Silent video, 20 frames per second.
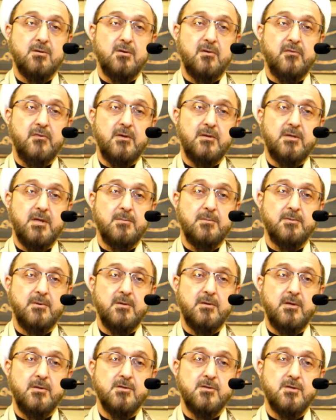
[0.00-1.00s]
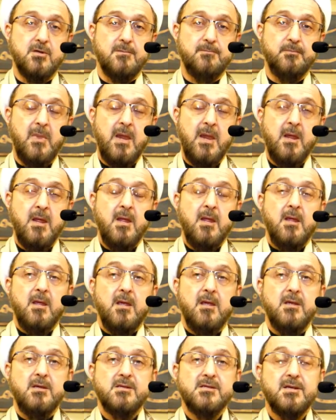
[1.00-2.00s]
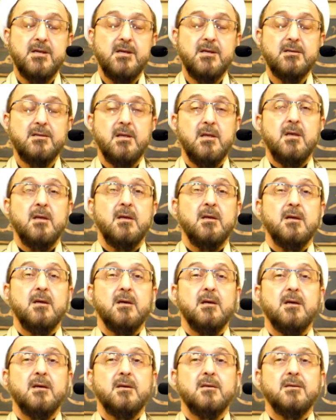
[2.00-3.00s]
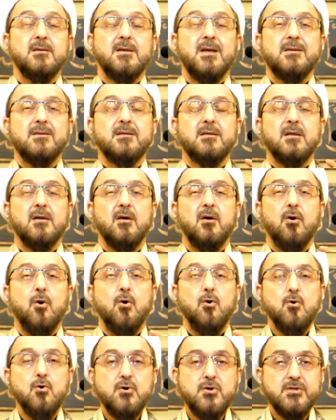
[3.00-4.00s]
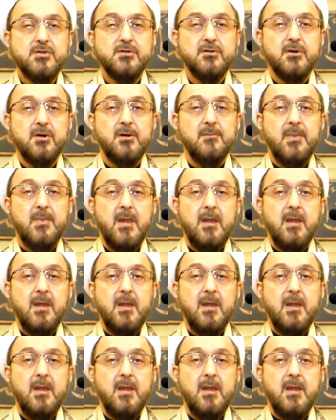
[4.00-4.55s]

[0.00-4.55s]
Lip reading: of interpretation. He said that usr